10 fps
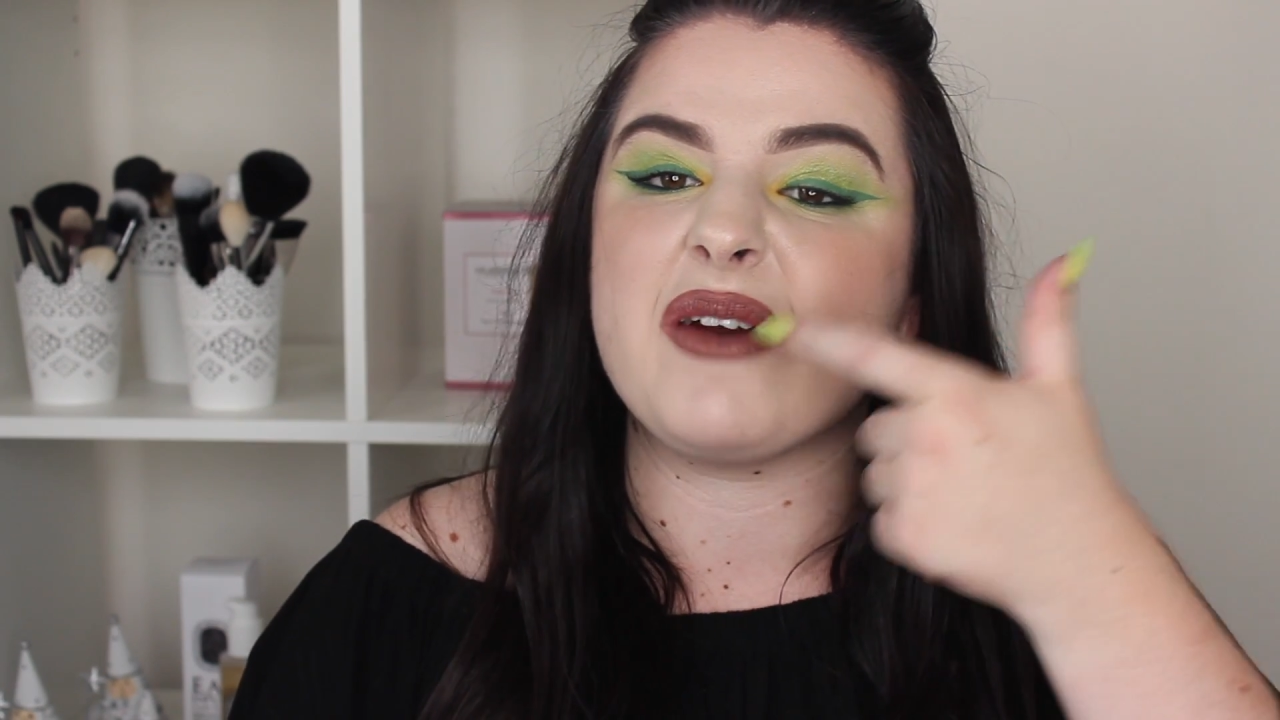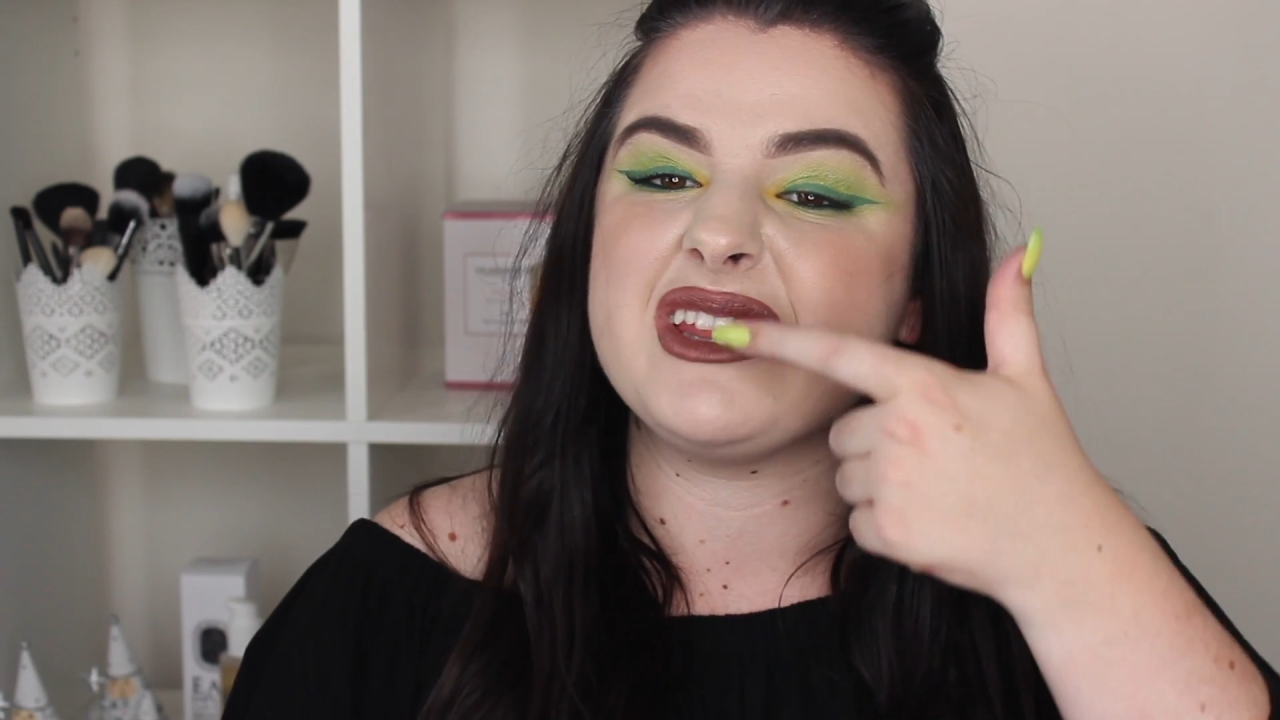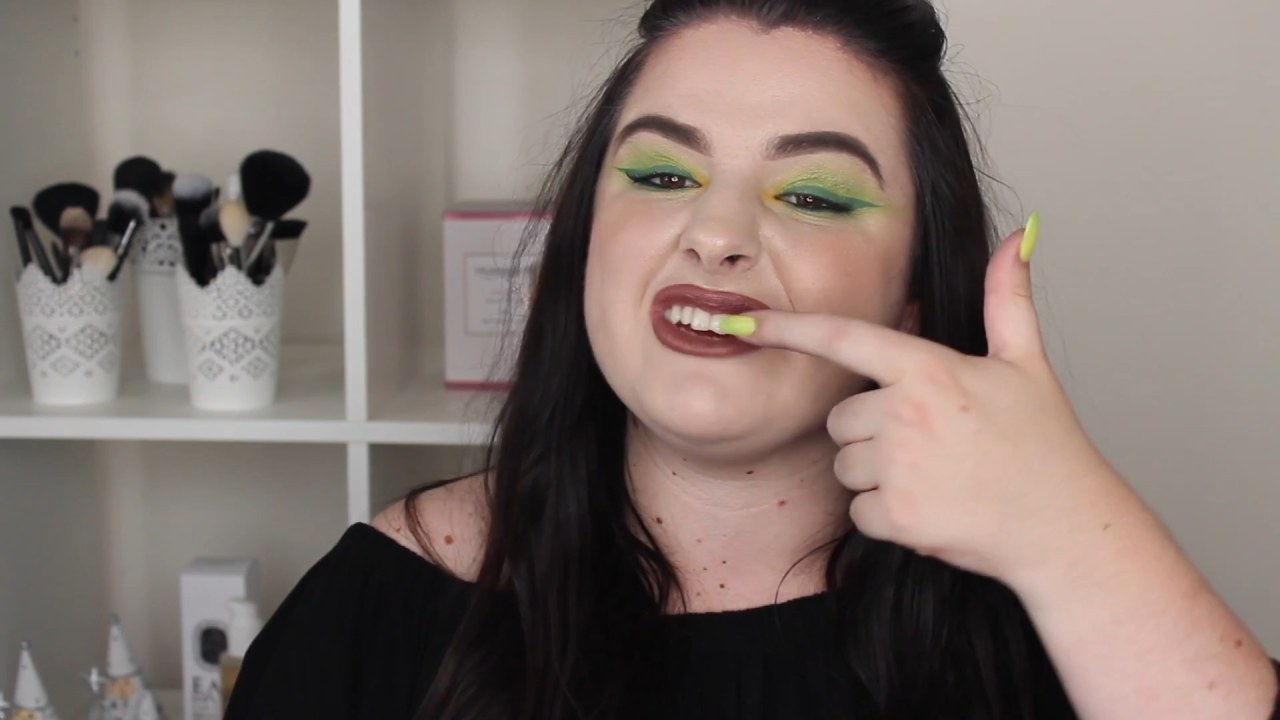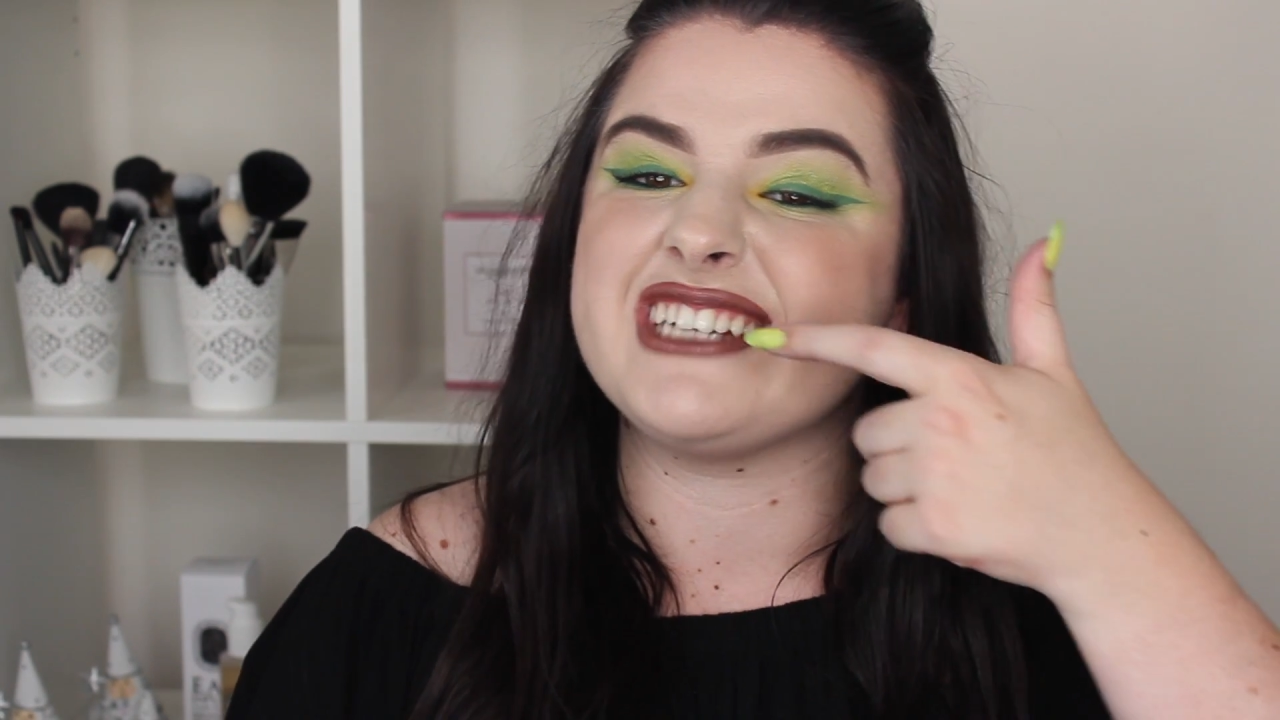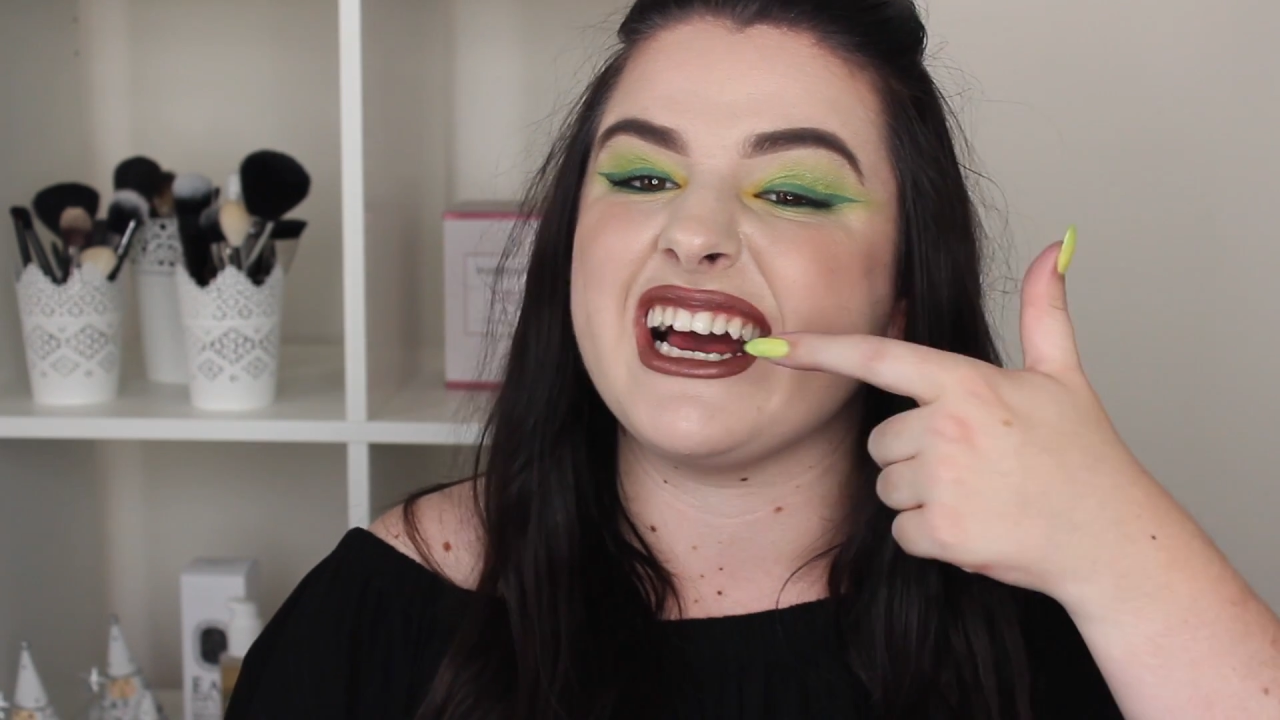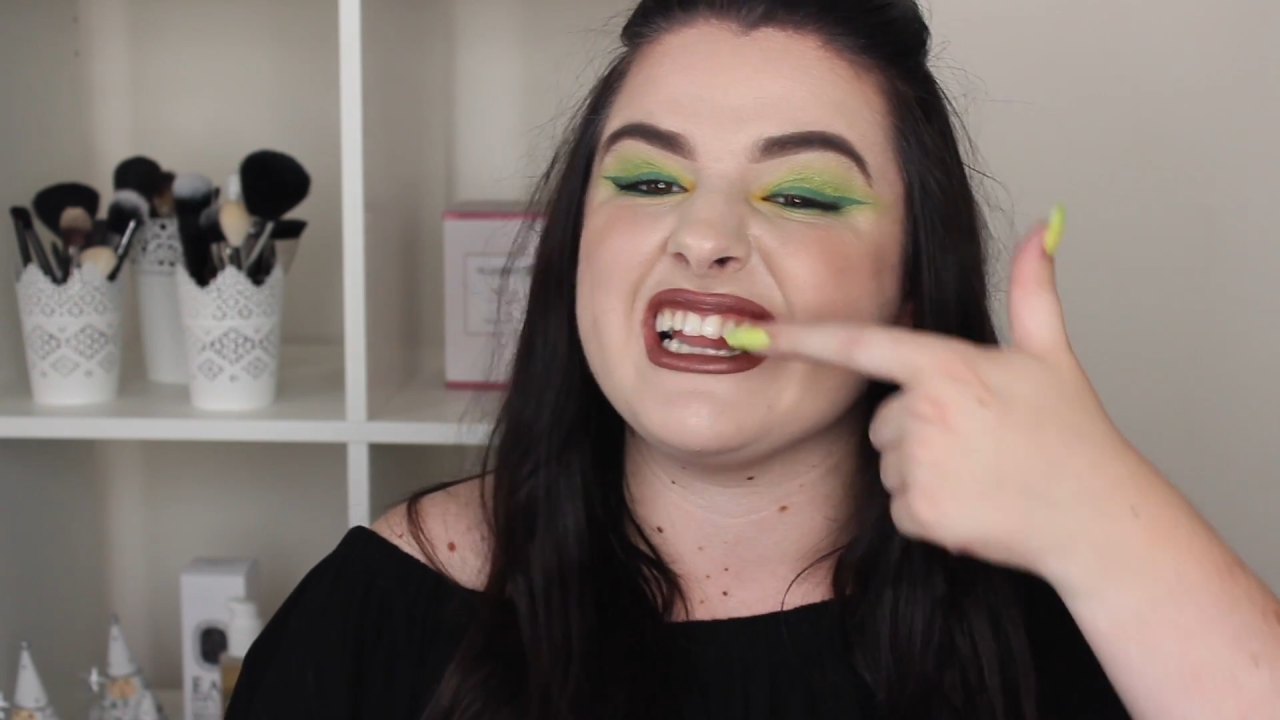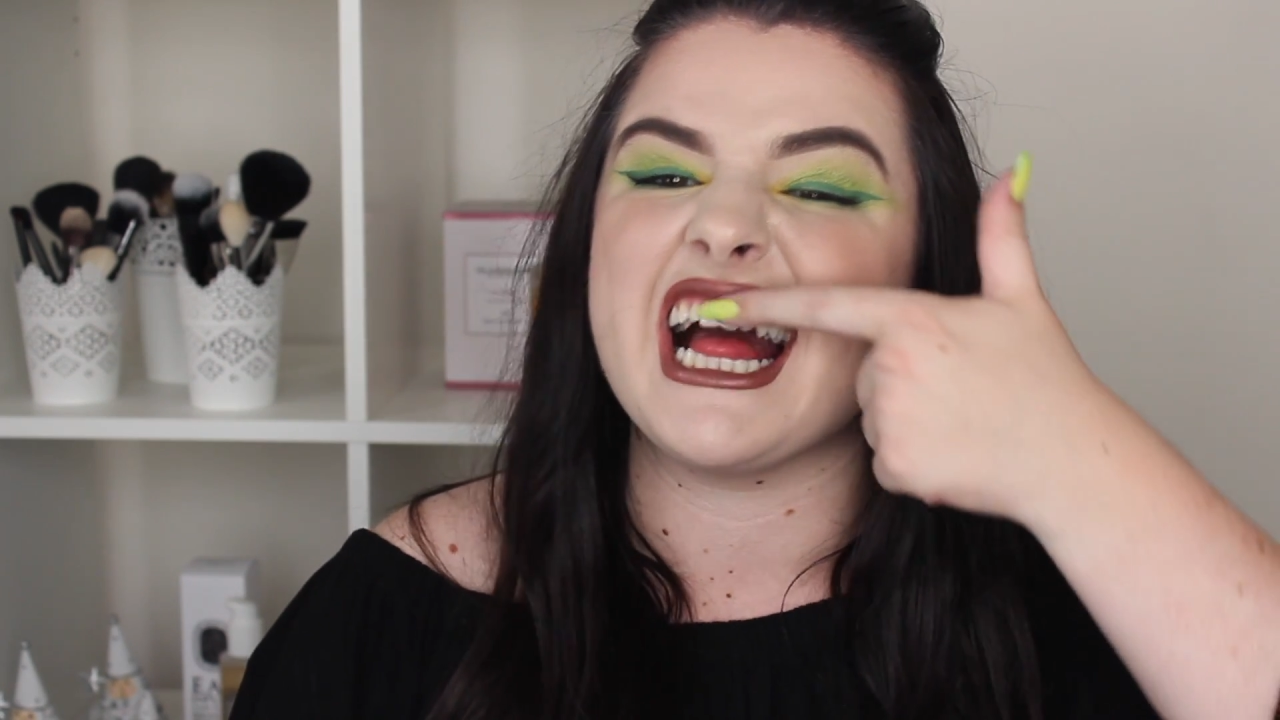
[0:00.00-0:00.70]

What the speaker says: with your tongue